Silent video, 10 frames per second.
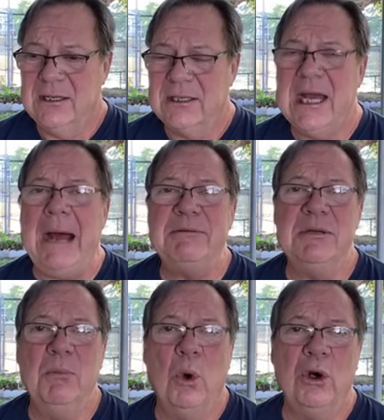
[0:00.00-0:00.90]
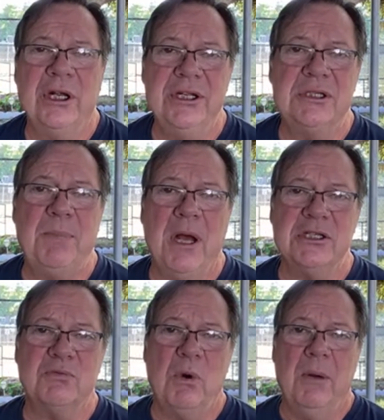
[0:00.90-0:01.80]
Captain Morgan
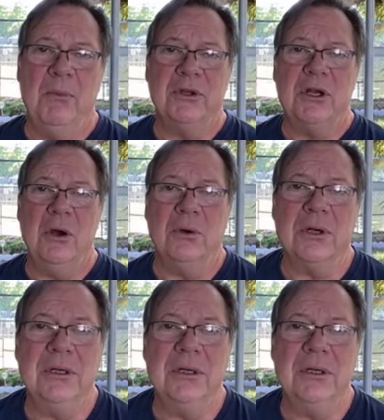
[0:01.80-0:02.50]
spiced rum with Coke.